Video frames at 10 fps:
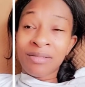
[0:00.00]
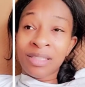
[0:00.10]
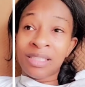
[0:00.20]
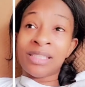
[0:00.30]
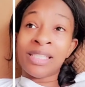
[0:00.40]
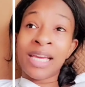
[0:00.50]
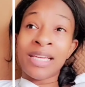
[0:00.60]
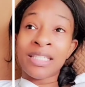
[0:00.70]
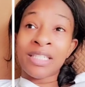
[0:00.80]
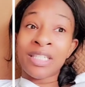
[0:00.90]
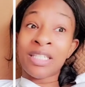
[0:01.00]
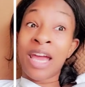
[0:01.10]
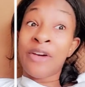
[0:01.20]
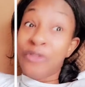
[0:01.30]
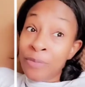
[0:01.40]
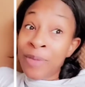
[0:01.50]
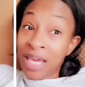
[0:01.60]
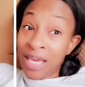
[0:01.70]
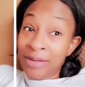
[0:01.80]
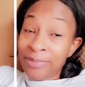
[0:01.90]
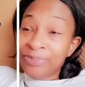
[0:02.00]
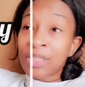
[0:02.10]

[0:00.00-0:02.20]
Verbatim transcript: because the taste is just not for me.